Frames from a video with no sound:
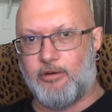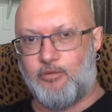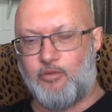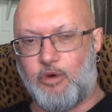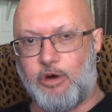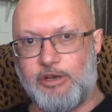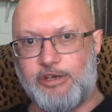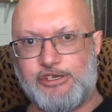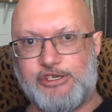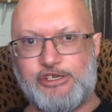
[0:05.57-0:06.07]

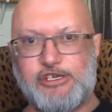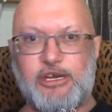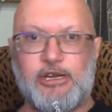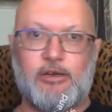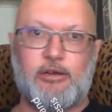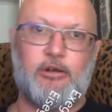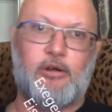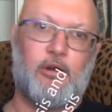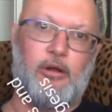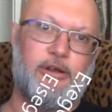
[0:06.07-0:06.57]
One's
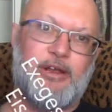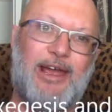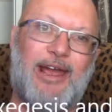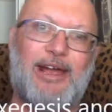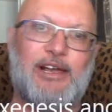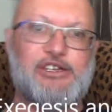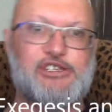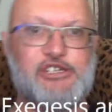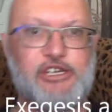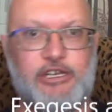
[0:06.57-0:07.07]
called
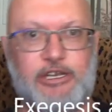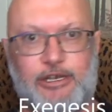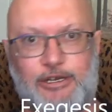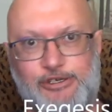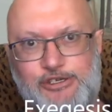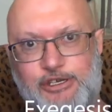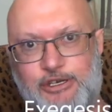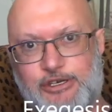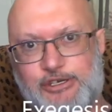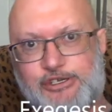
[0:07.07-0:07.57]

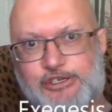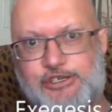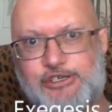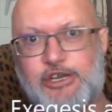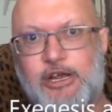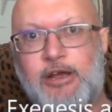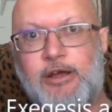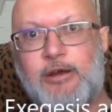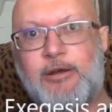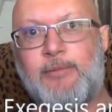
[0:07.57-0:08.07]

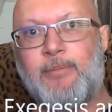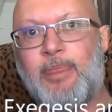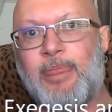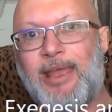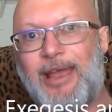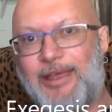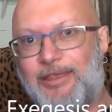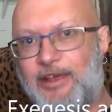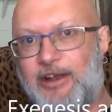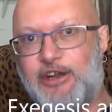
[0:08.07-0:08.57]
exegesis,
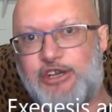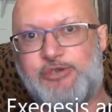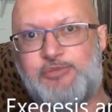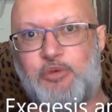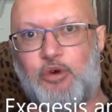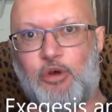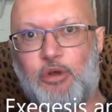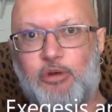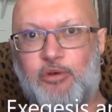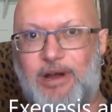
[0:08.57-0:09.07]
and then its
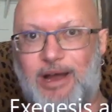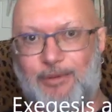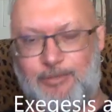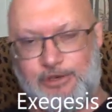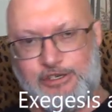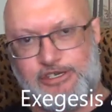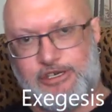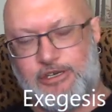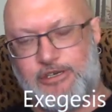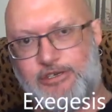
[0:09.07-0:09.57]
polar
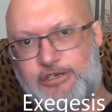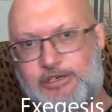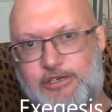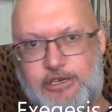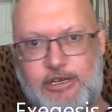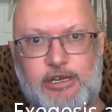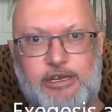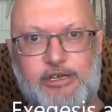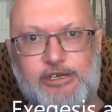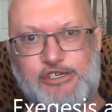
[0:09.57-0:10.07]
opposite
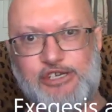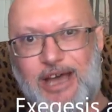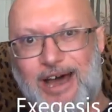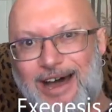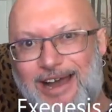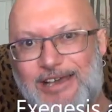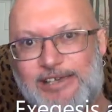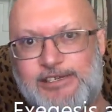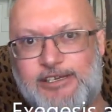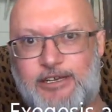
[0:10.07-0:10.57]
is
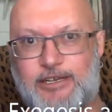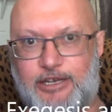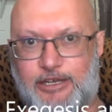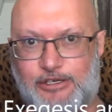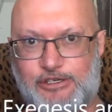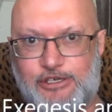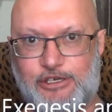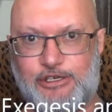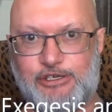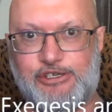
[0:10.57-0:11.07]

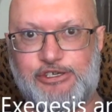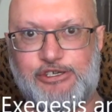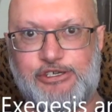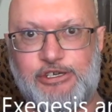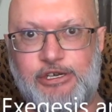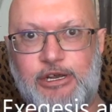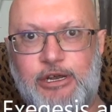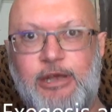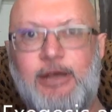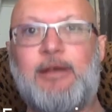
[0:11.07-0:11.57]

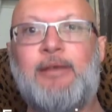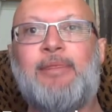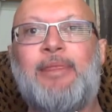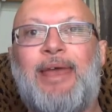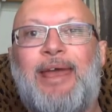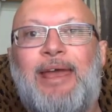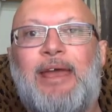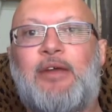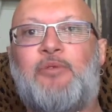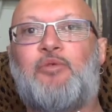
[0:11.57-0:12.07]
eisegesis.
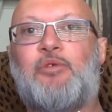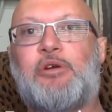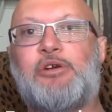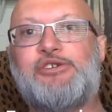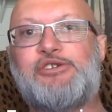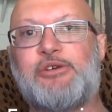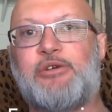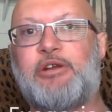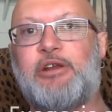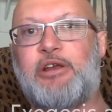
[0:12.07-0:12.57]
And we're
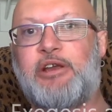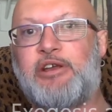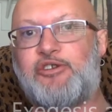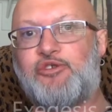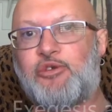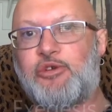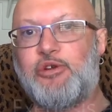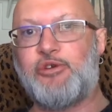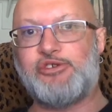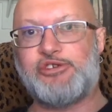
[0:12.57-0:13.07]
also going to
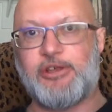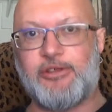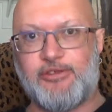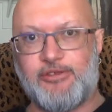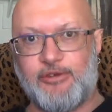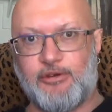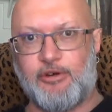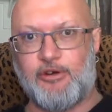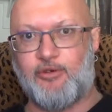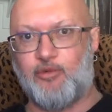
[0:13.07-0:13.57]
introduce a
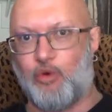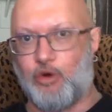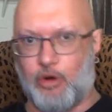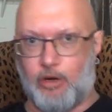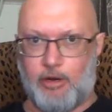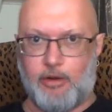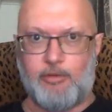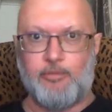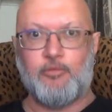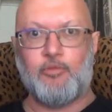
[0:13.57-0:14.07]
third
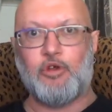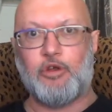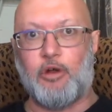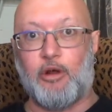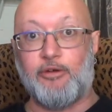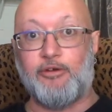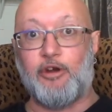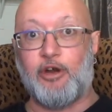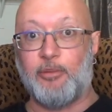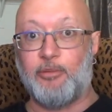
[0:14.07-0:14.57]
word
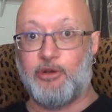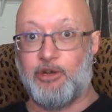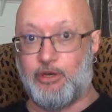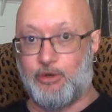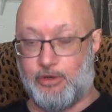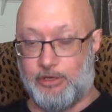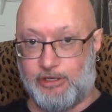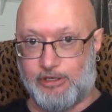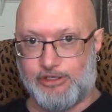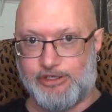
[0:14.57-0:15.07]
called
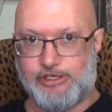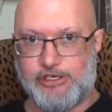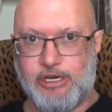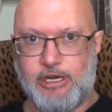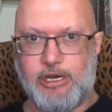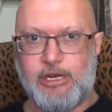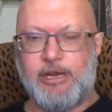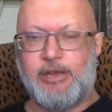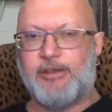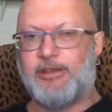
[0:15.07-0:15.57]
hermeneutics.
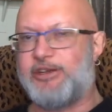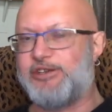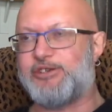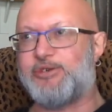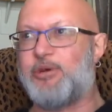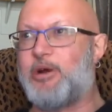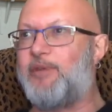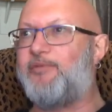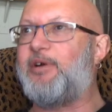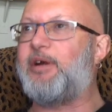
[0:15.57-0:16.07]
These
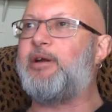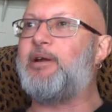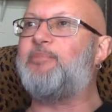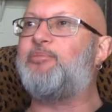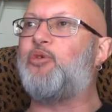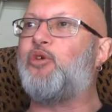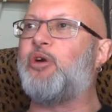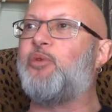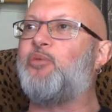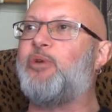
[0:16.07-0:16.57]
are all very
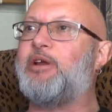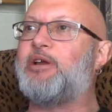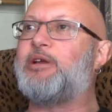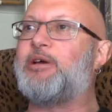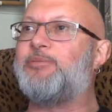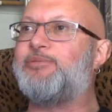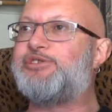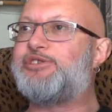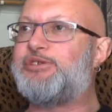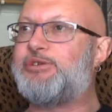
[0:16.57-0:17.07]
important when it
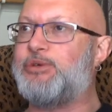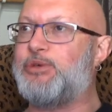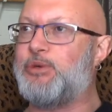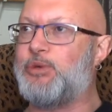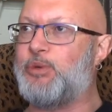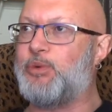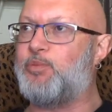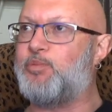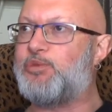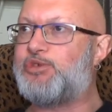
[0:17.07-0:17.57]
comes
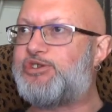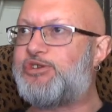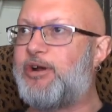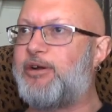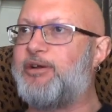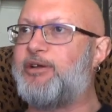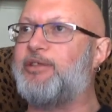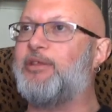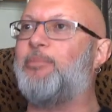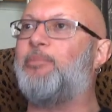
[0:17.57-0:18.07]
to
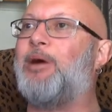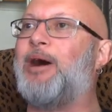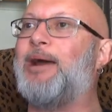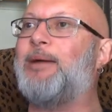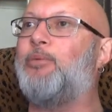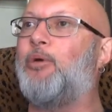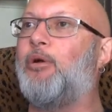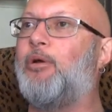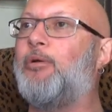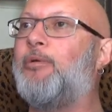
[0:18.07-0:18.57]
studying the
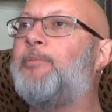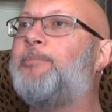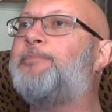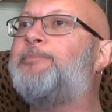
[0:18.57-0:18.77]
Bible.